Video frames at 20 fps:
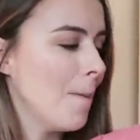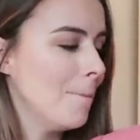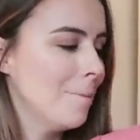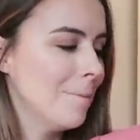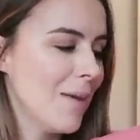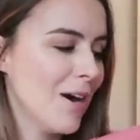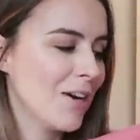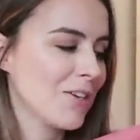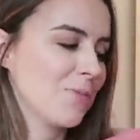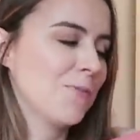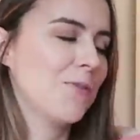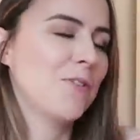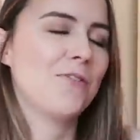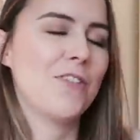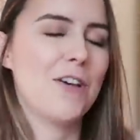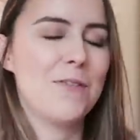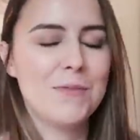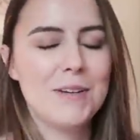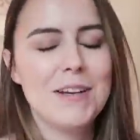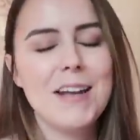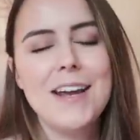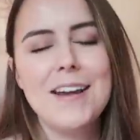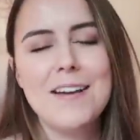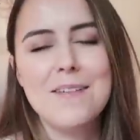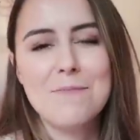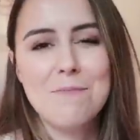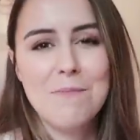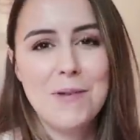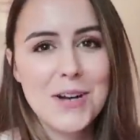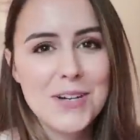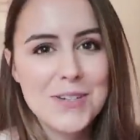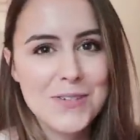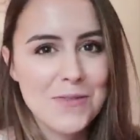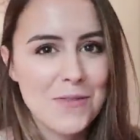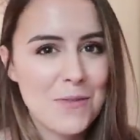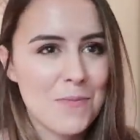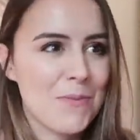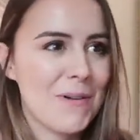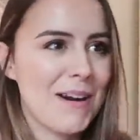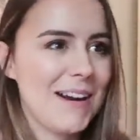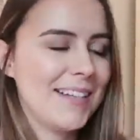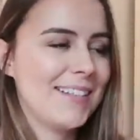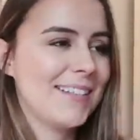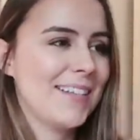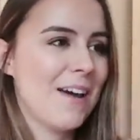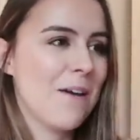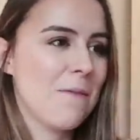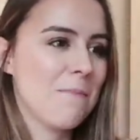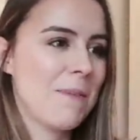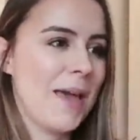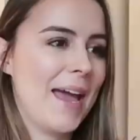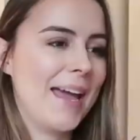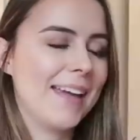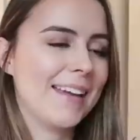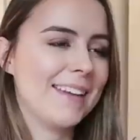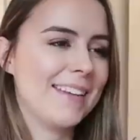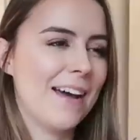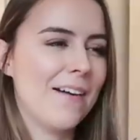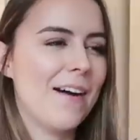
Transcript: much more feminine, much of a brighter pink.